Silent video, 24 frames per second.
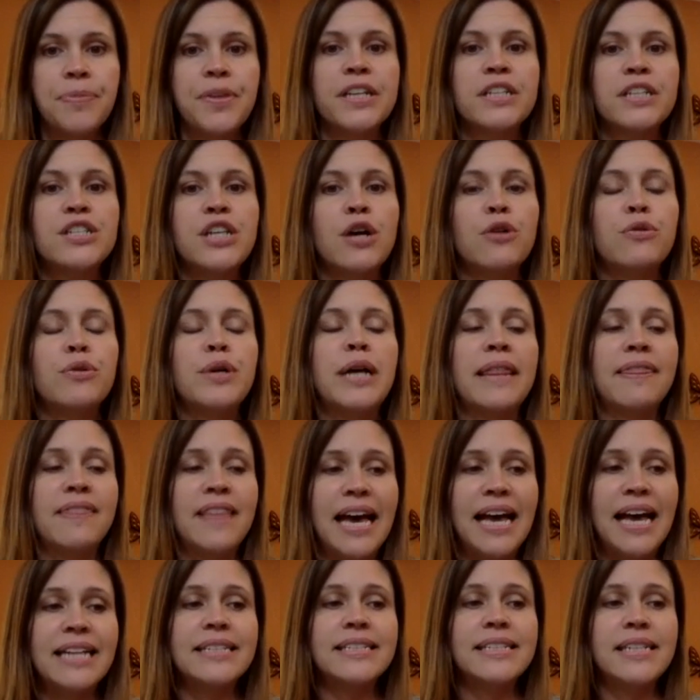So at
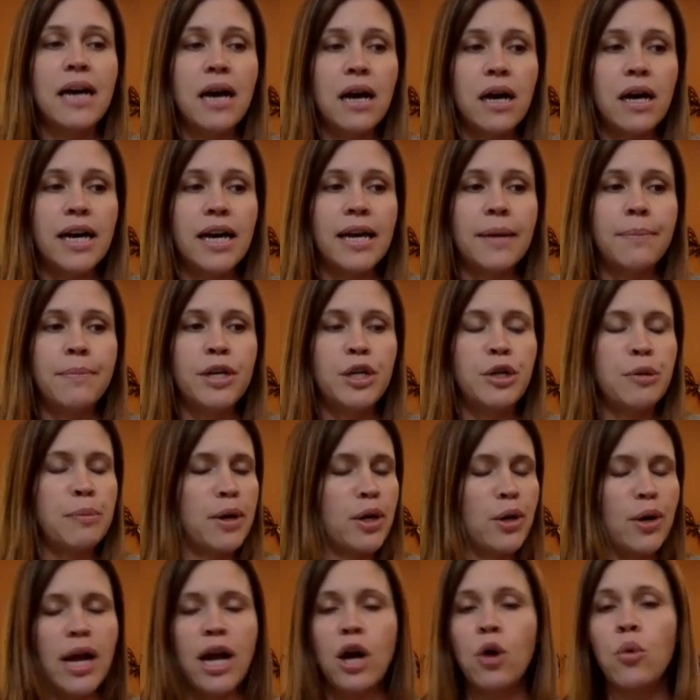that time, no
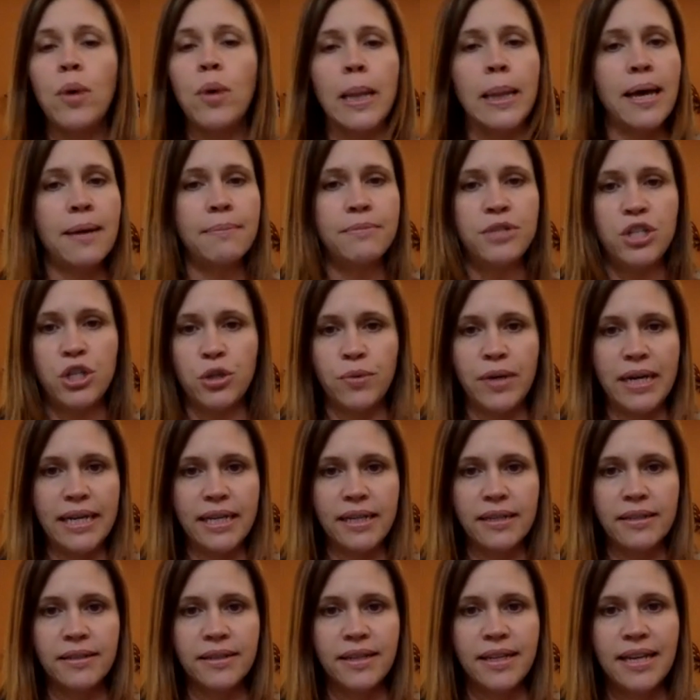matter how well I'm
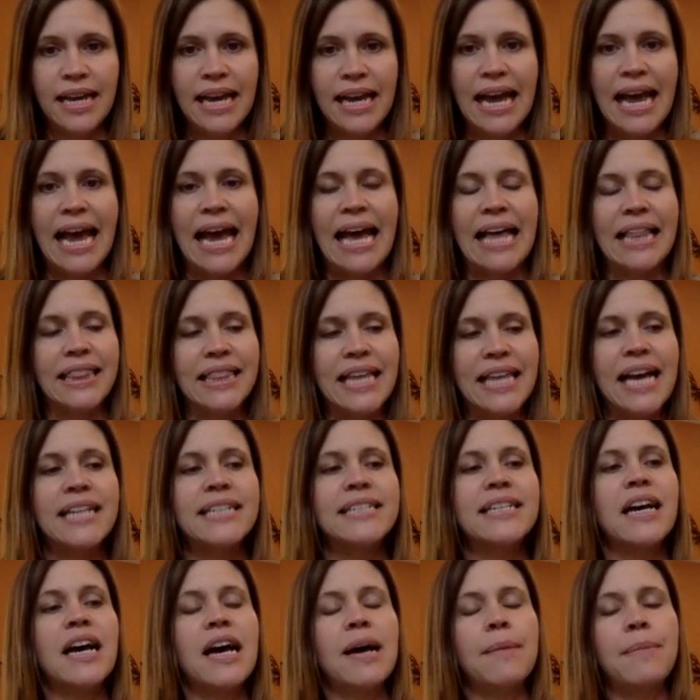doing, at
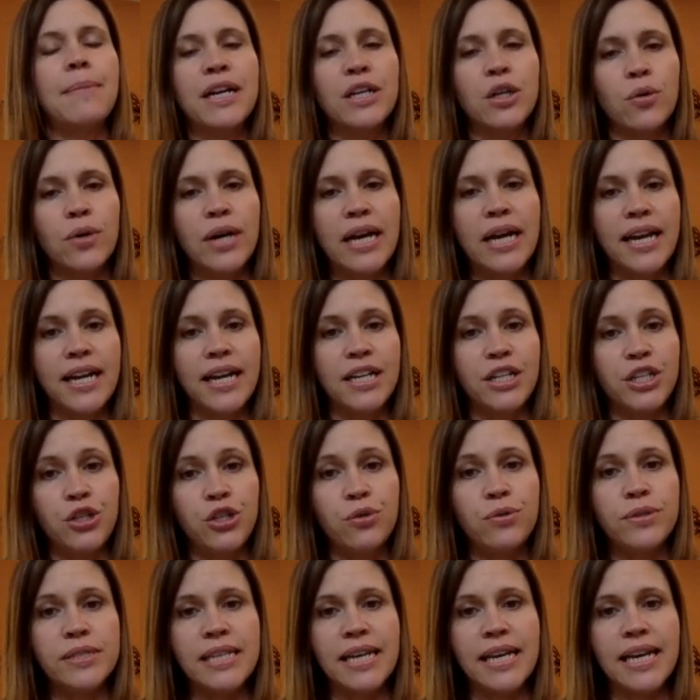that time I go ahead and
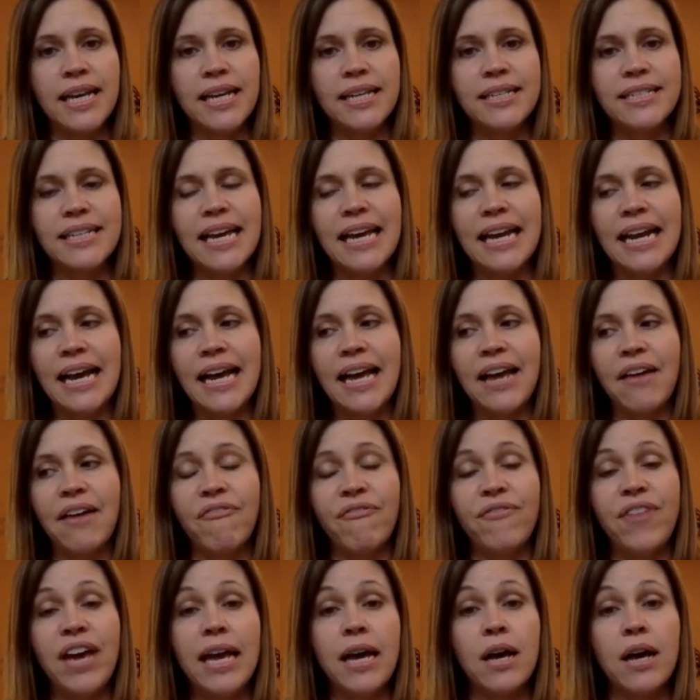use it. And I have
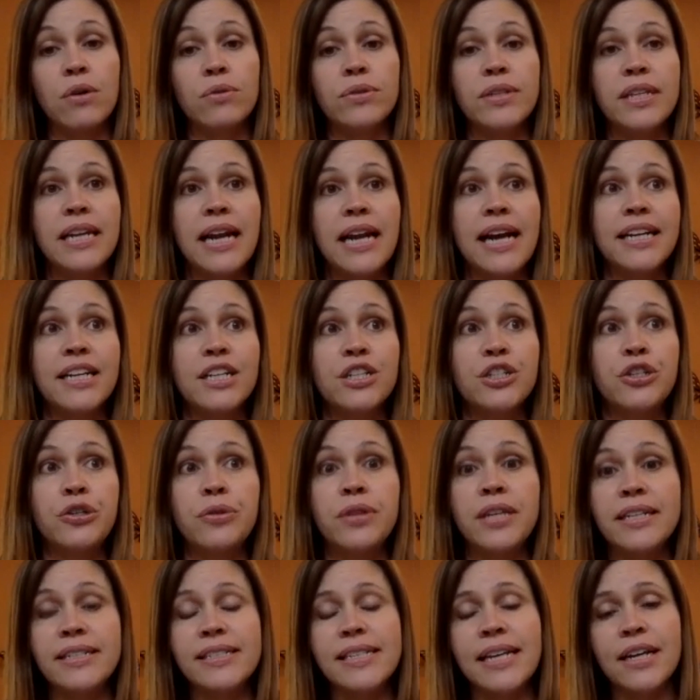found that I can do
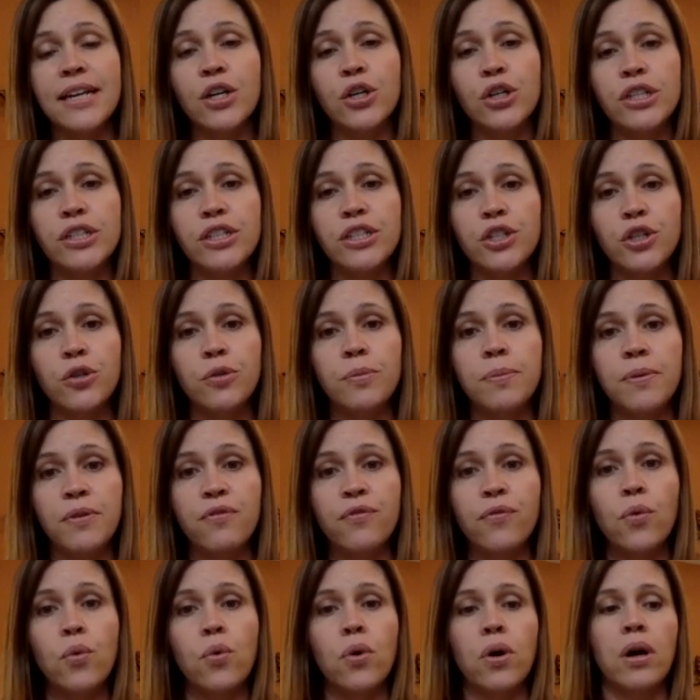things I couldn't do
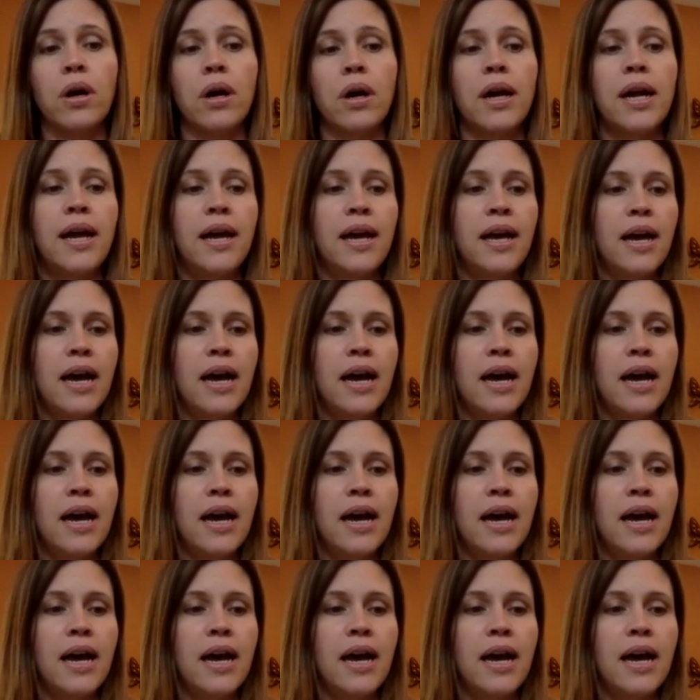before.